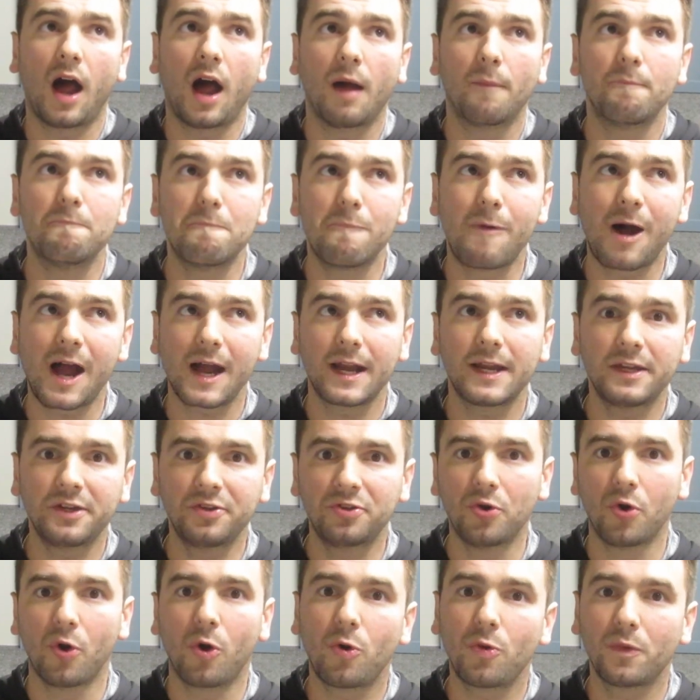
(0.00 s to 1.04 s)
my
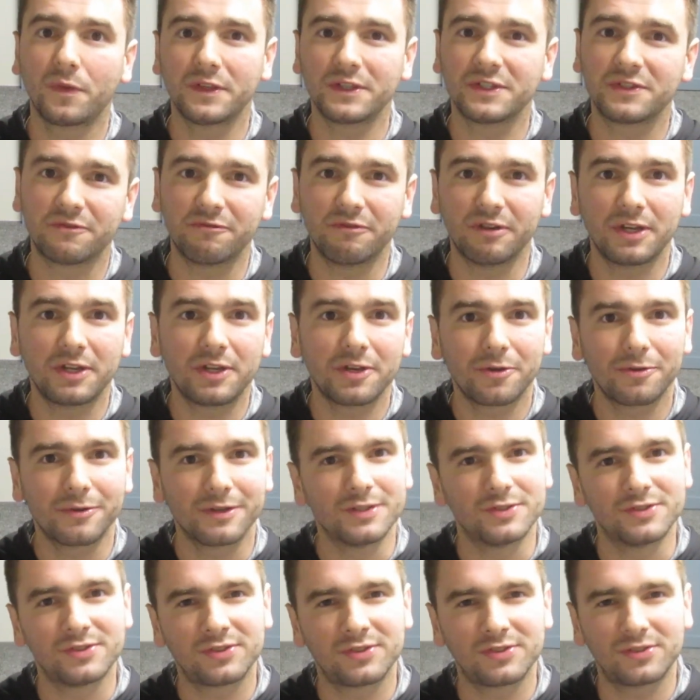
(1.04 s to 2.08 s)
goal with this video
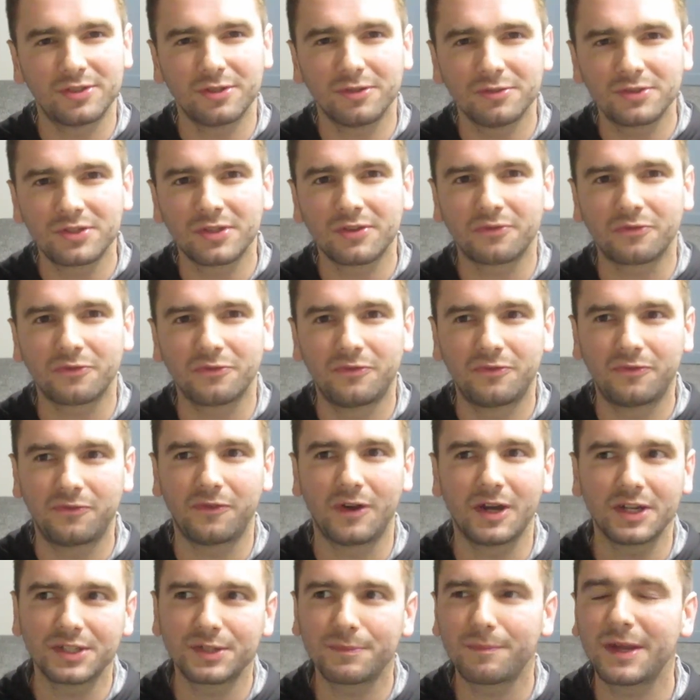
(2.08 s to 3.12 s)
is still to
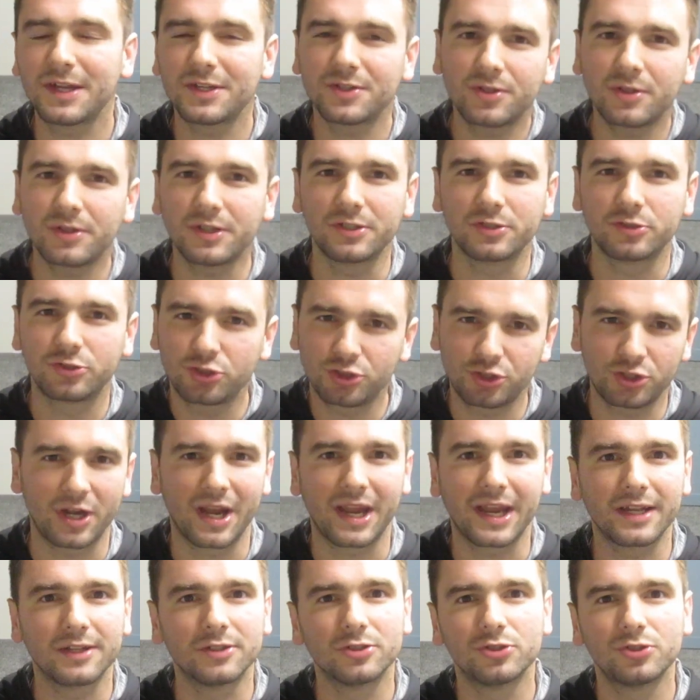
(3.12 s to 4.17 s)
fundamentally
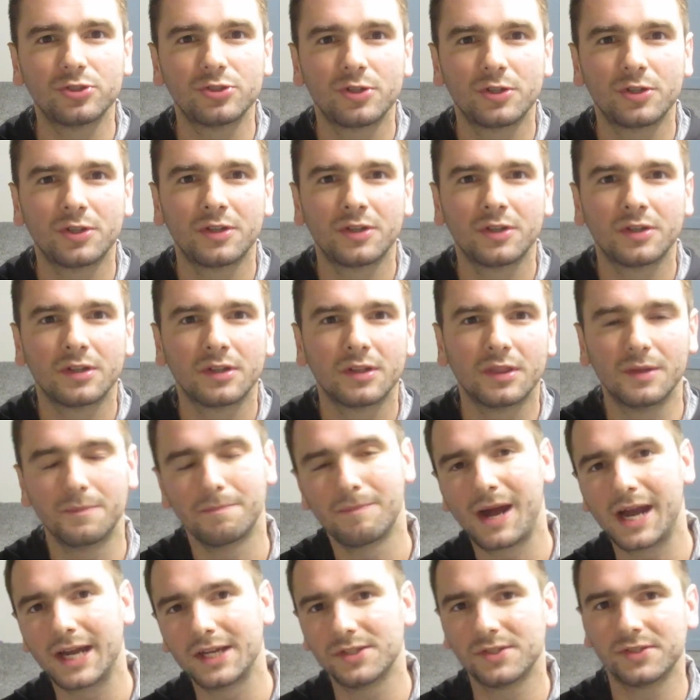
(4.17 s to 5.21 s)
change the
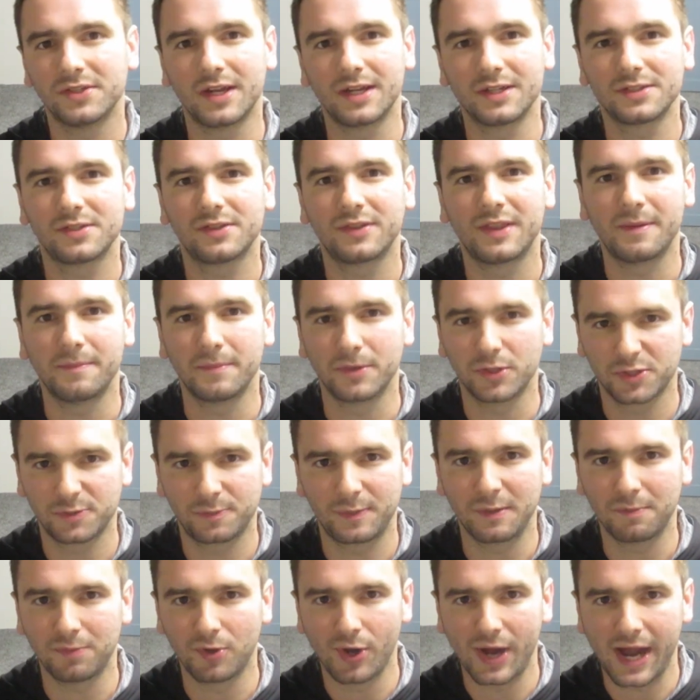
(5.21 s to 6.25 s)
mindset that most
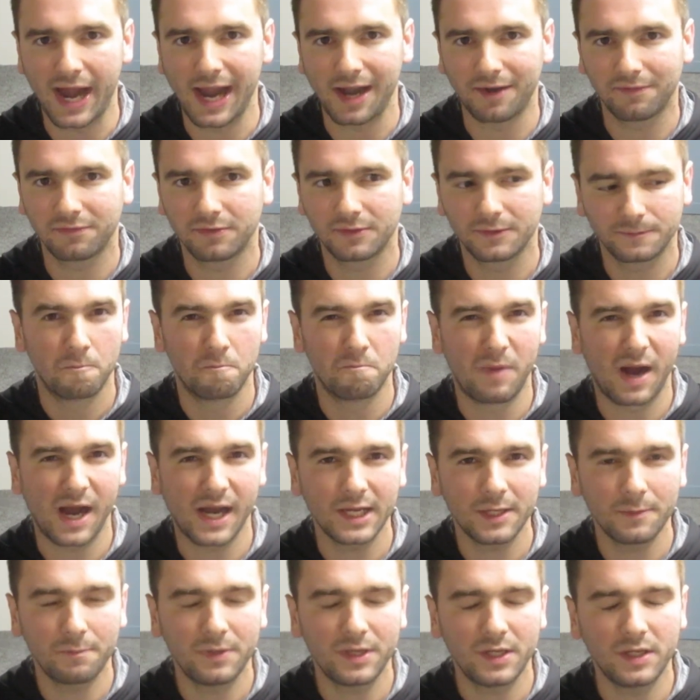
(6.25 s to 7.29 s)
people have. My
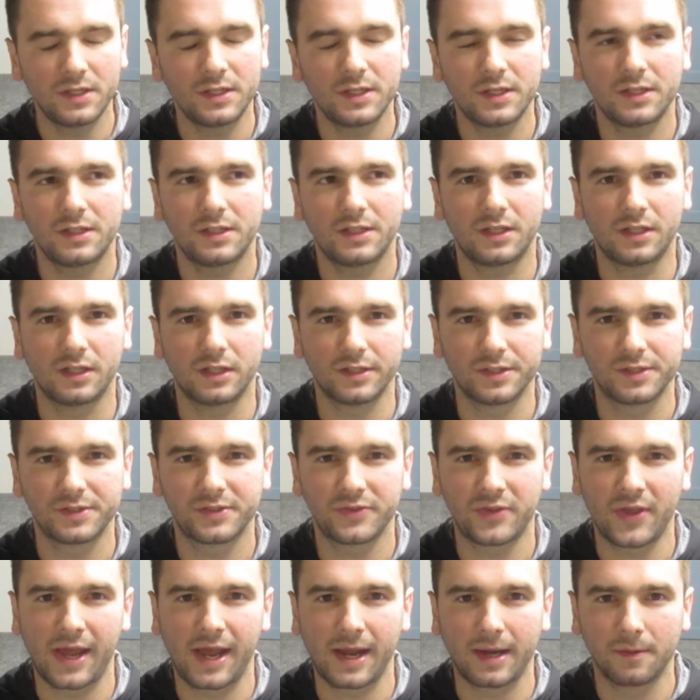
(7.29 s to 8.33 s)
opinion is
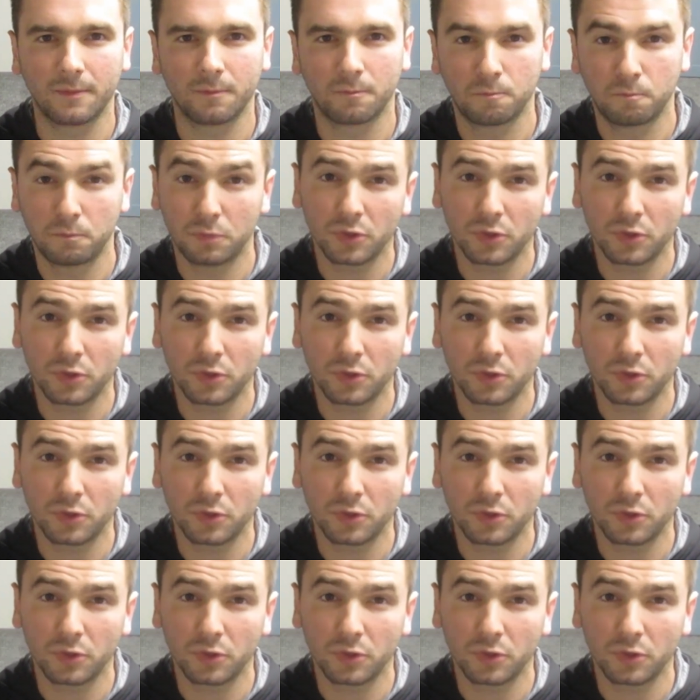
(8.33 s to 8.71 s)
that